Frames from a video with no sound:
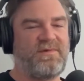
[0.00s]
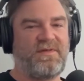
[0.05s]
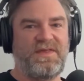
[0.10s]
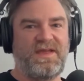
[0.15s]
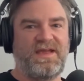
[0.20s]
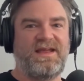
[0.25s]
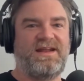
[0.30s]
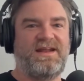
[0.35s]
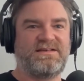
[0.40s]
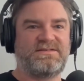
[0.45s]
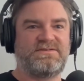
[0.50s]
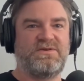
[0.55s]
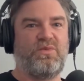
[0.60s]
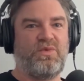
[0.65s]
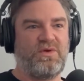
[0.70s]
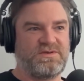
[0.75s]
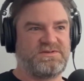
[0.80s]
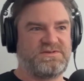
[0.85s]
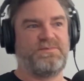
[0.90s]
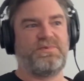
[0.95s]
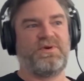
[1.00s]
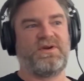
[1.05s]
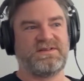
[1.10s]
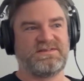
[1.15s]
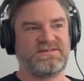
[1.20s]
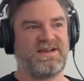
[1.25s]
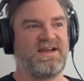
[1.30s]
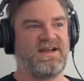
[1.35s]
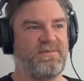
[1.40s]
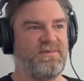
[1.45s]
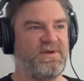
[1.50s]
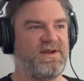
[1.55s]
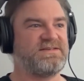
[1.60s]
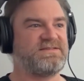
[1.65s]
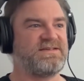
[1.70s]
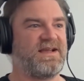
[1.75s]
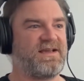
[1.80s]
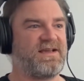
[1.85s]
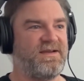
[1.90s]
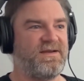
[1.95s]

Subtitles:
I think it is a once upon a time. It is like